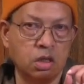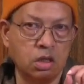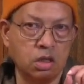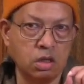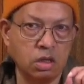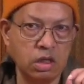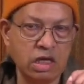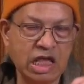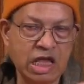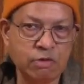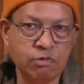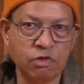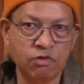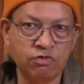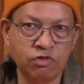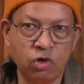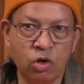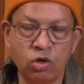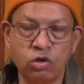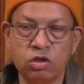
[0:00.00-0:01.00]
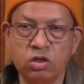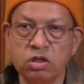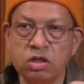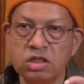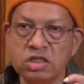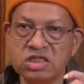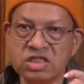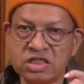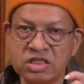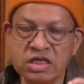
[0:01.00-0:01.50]
name of God, in the
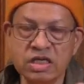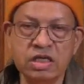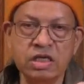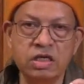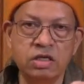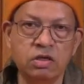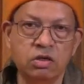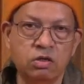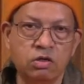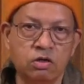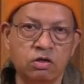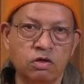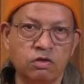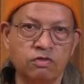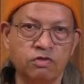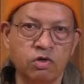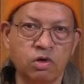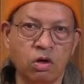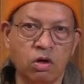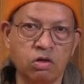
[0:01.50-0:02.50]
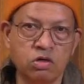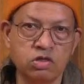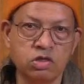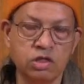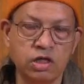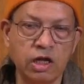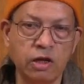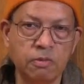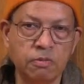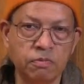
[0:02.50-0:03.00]
seed of God's
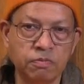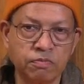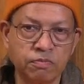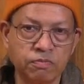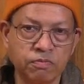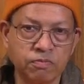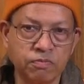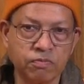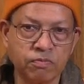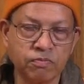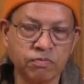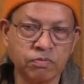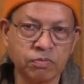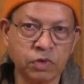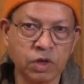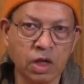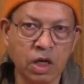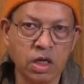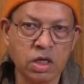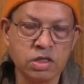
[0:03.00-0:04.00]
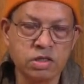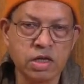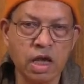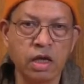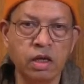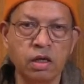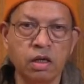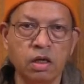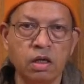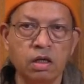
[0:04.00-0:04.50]
name.
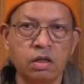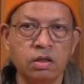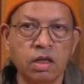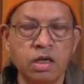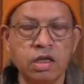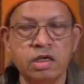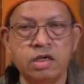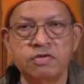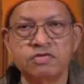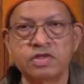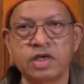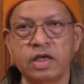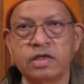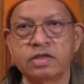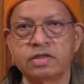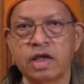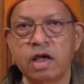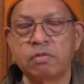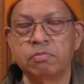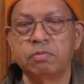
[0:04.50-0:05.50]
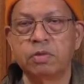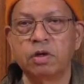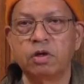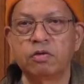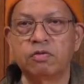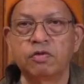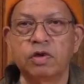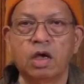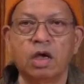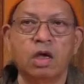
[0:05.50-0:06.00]
Saying, then he gives an example of